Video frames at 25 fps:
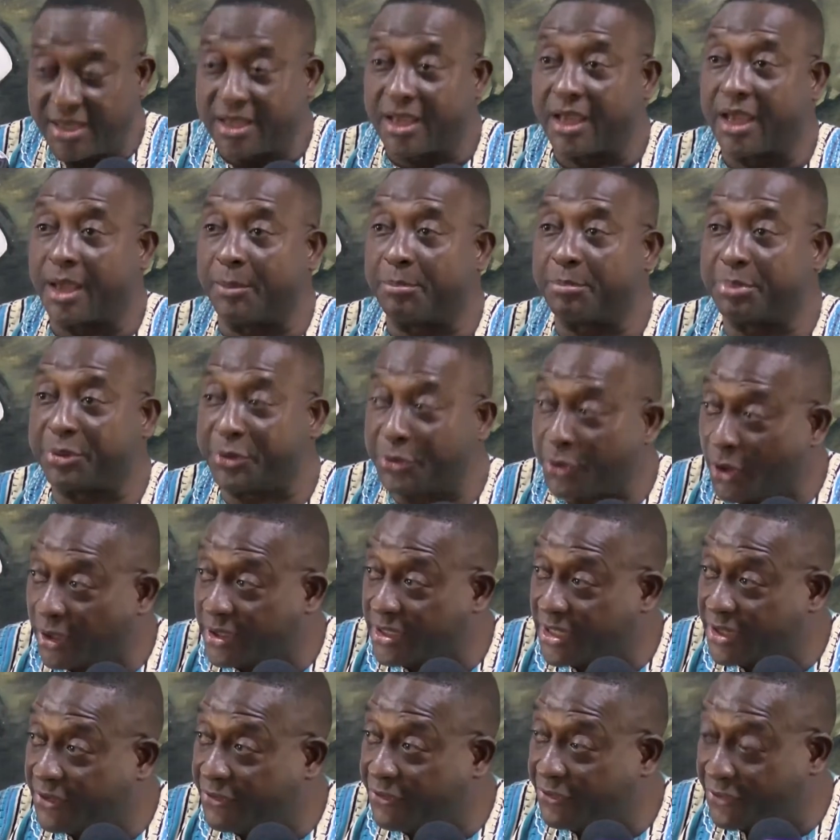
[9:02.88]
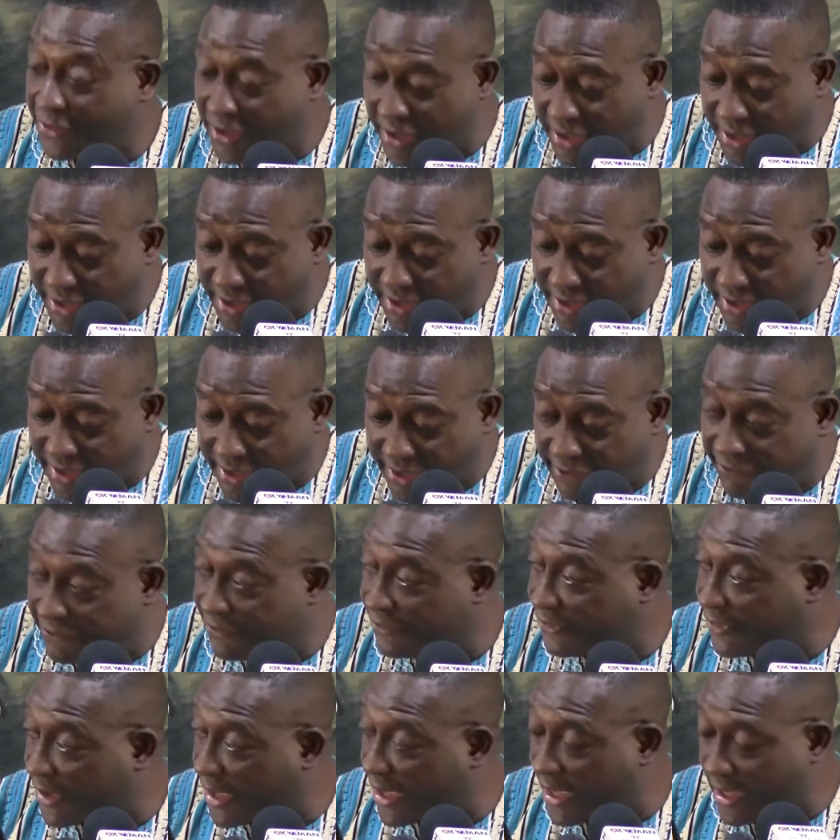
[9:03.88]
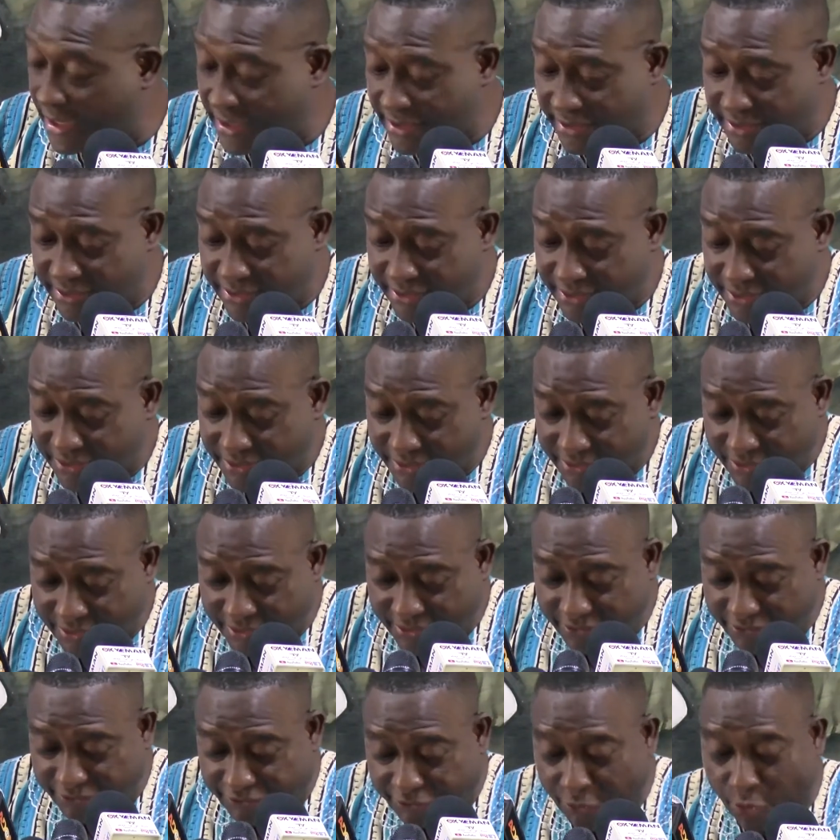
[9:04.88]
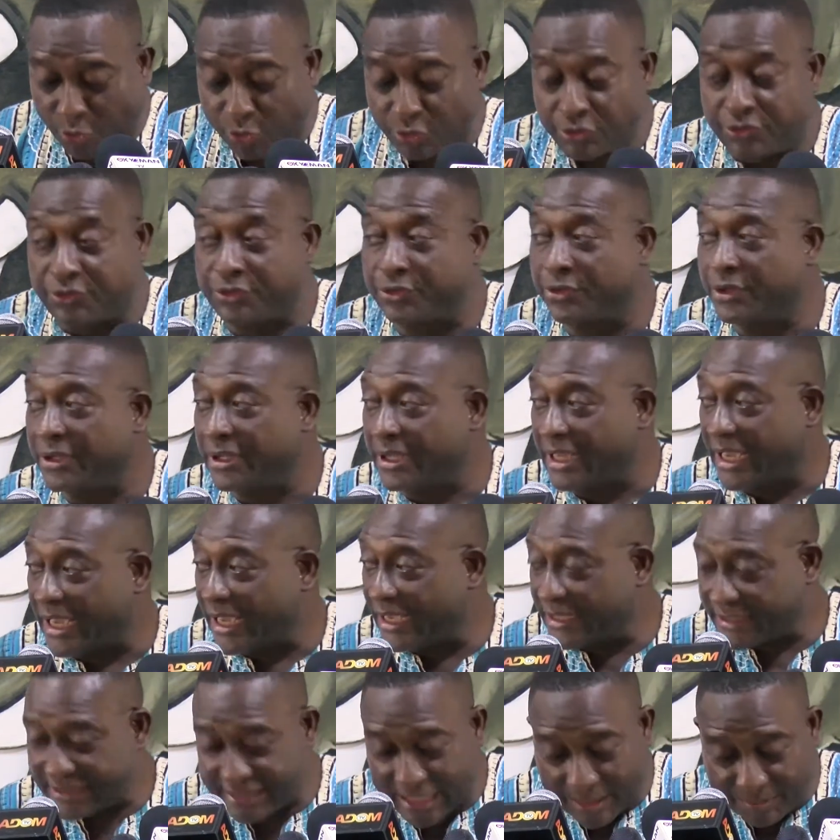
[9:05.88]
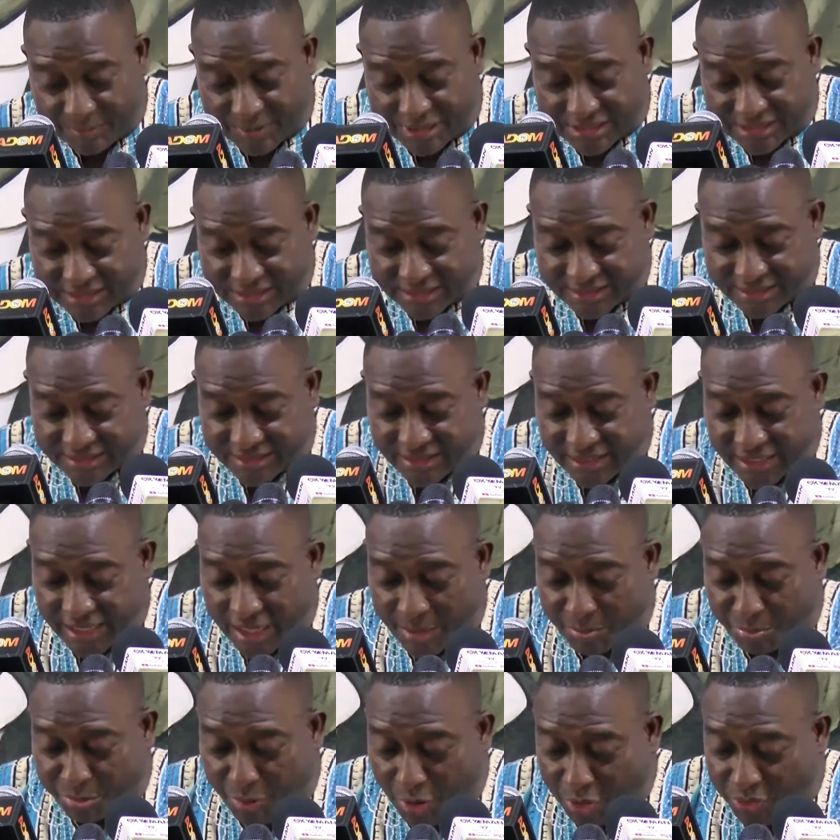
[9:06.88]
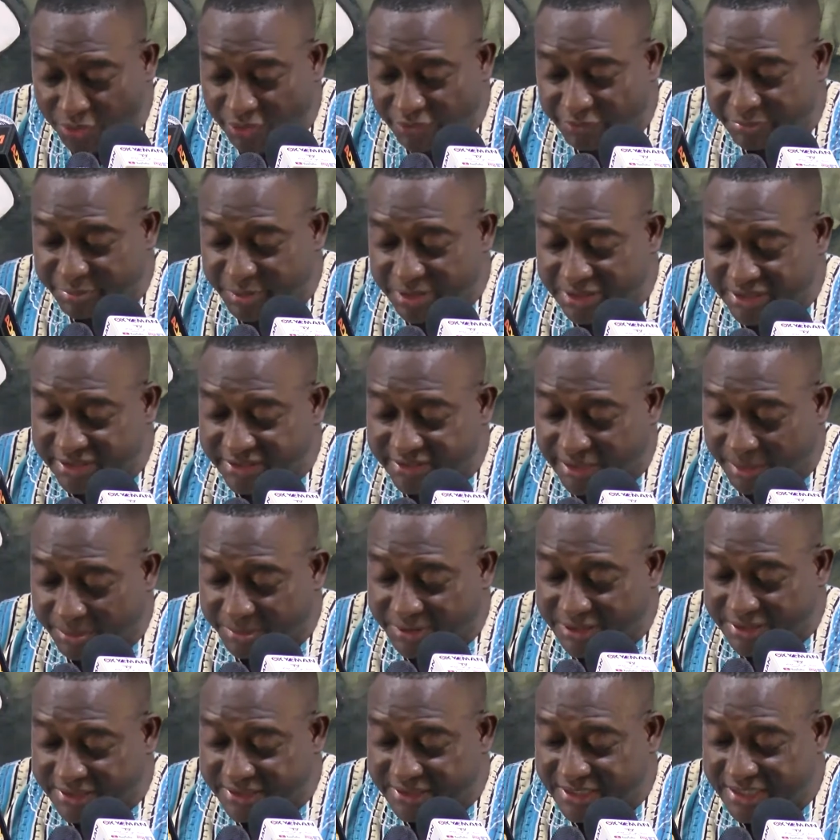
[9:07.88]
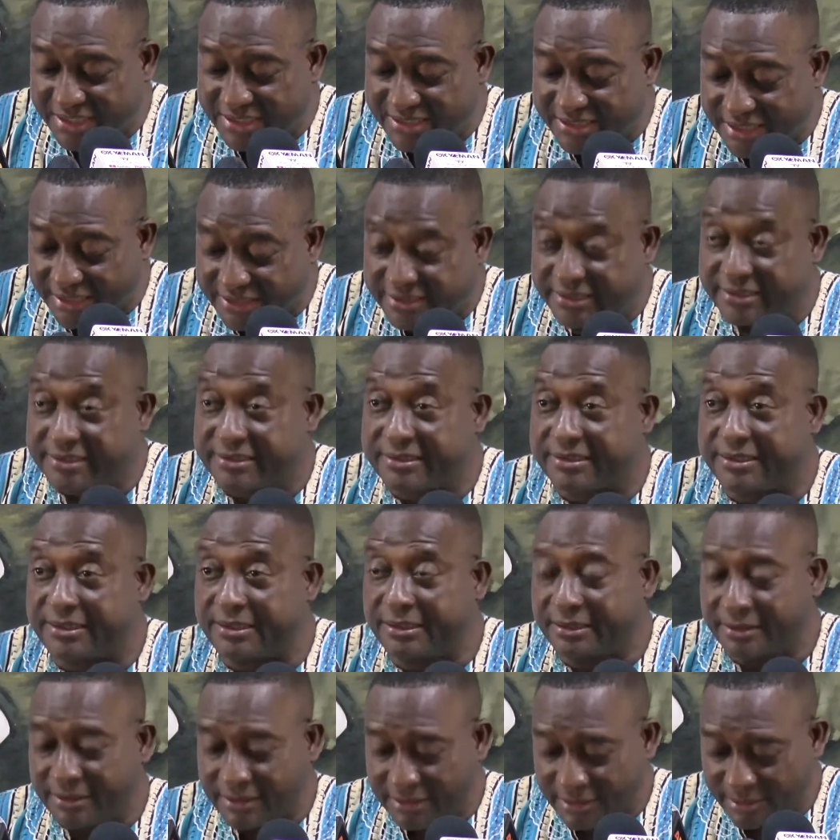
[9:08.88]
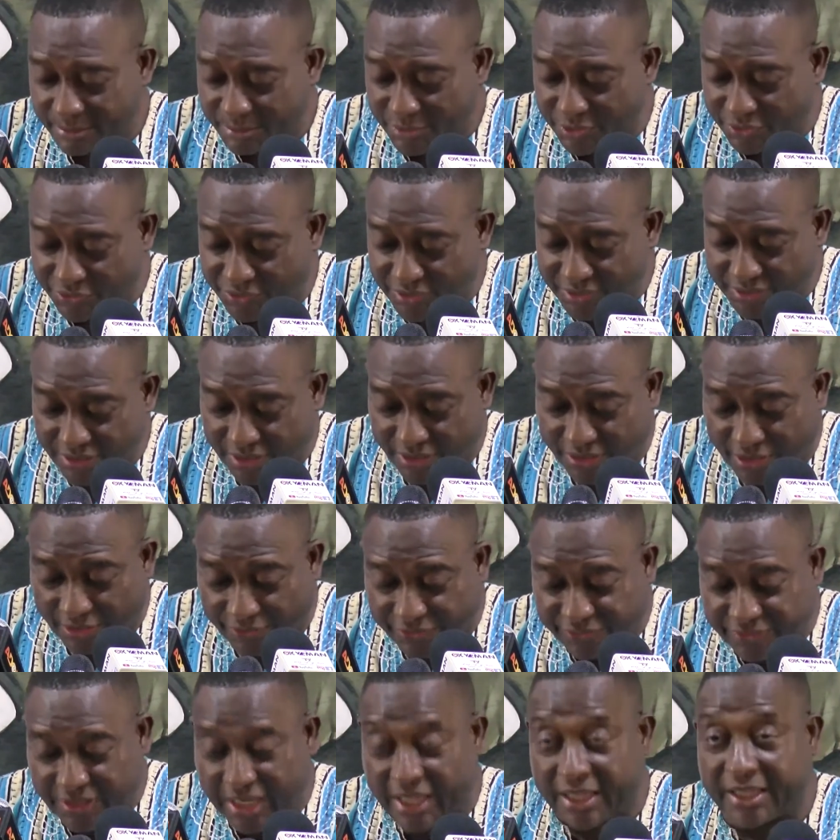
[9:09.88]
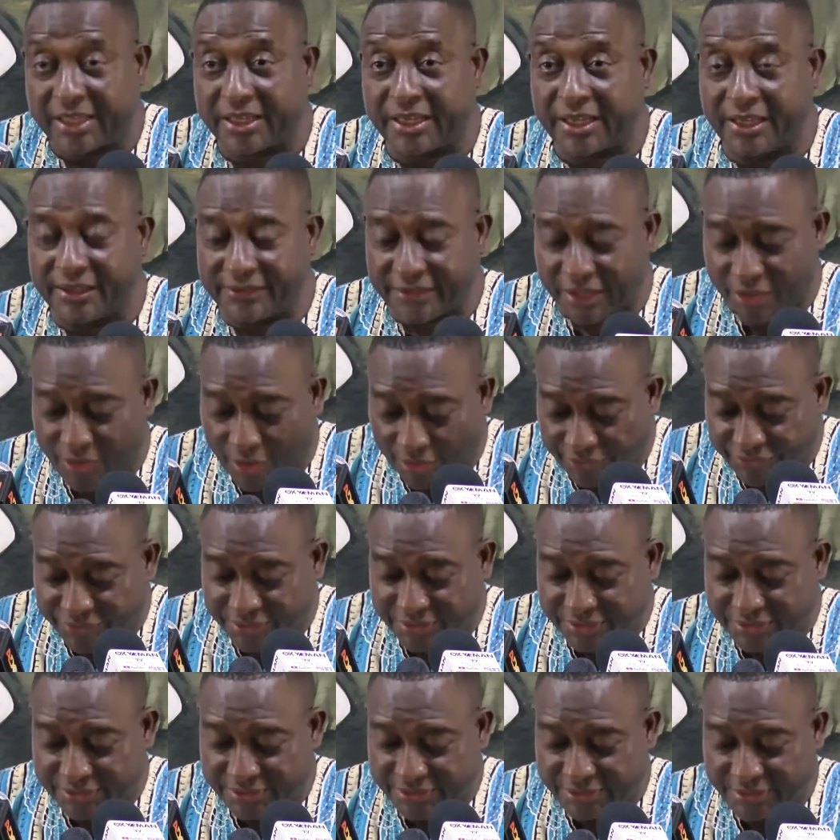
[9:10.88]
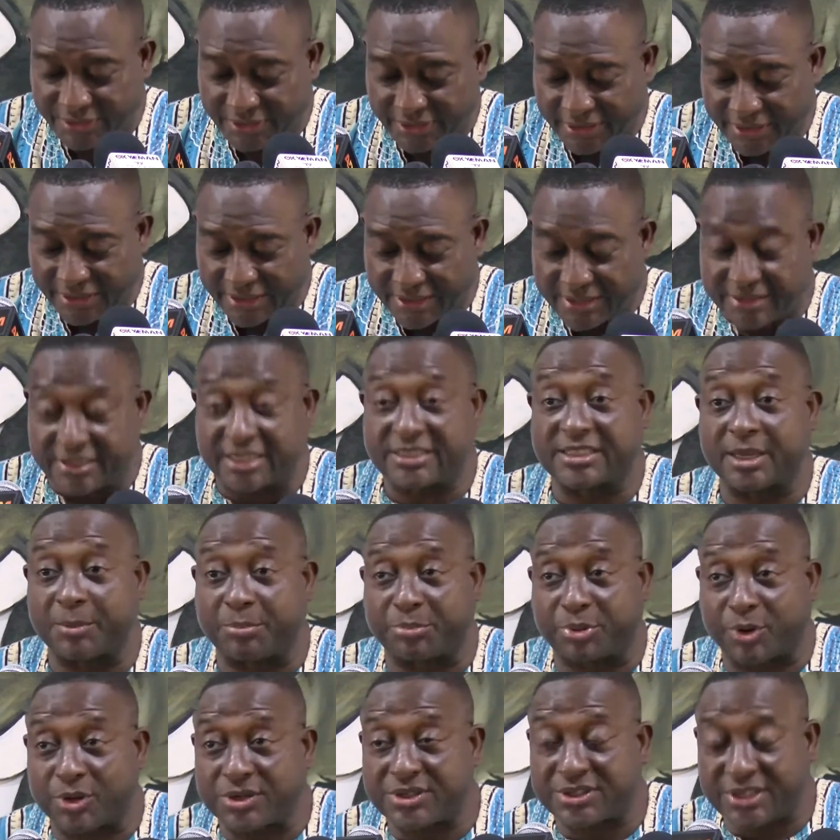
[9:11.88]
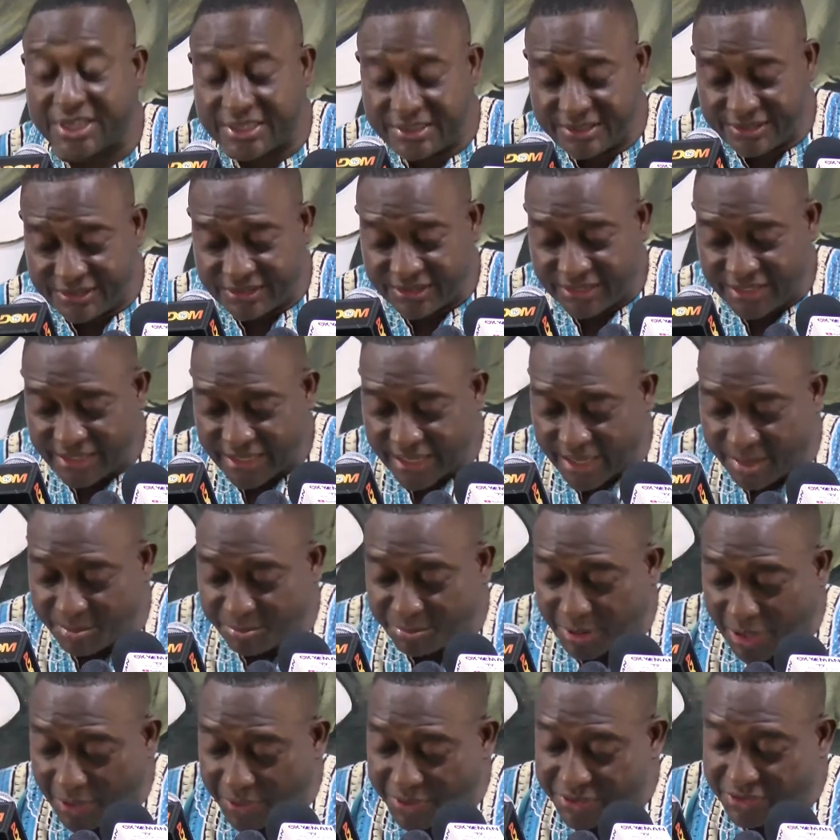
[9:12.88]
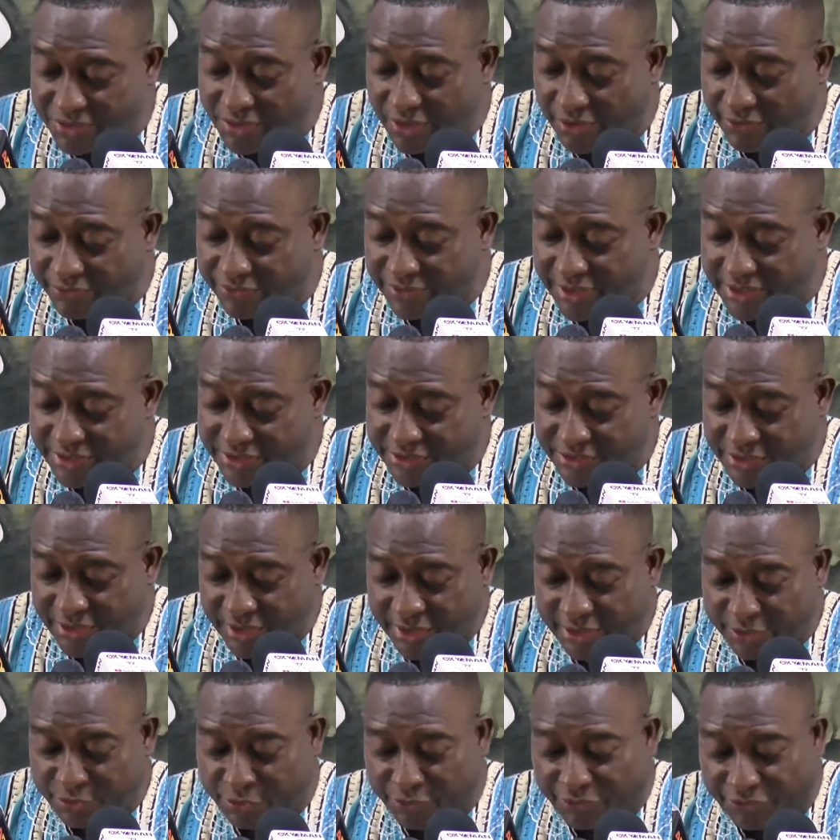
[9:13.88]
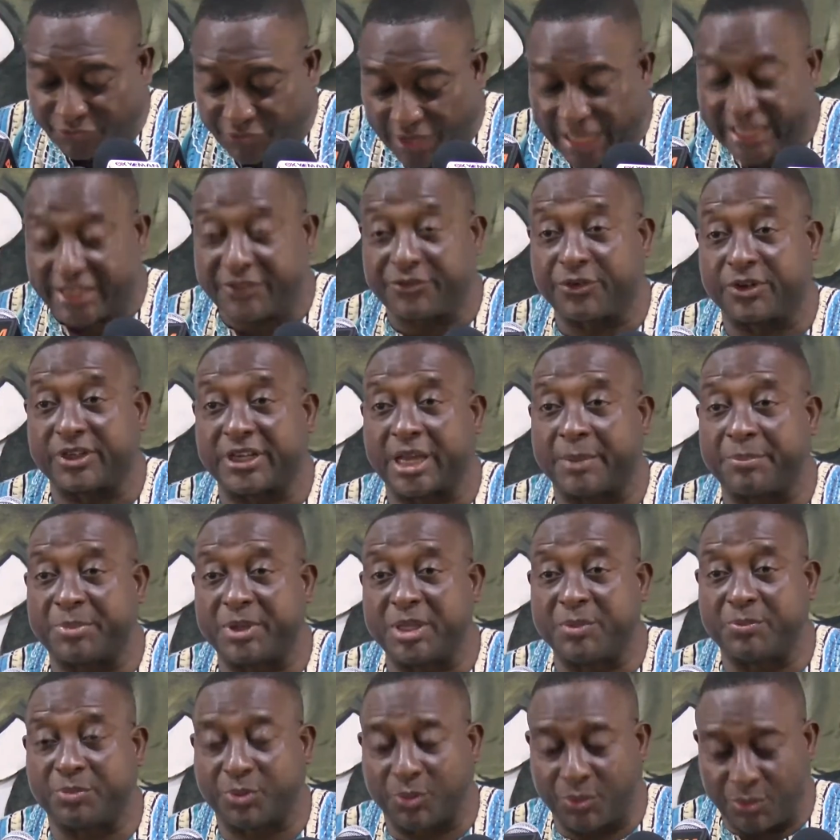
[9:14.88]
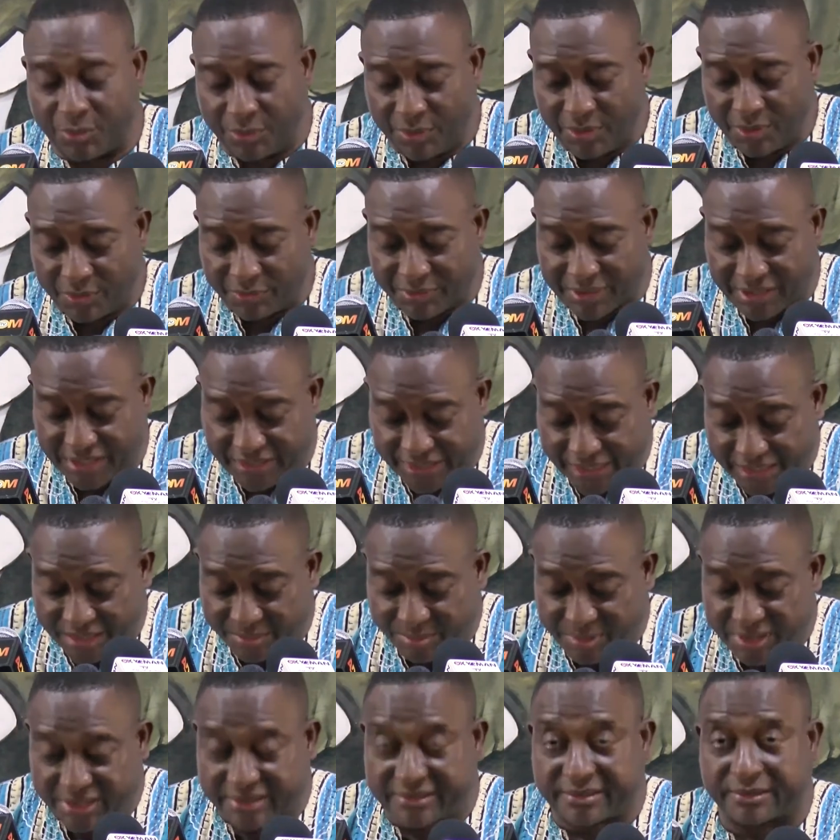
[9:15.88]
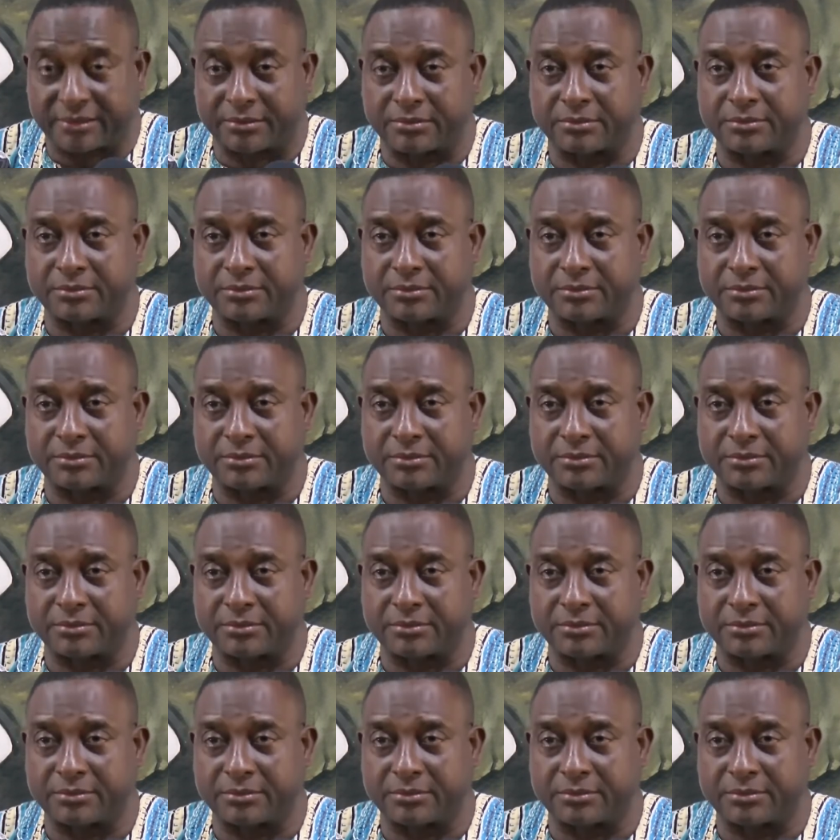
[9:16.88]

A periodic, free, and fair vote establishes a bond of predictability and certainty between the governor and the governed. Such a process empowers governors to fight for their people with credibility.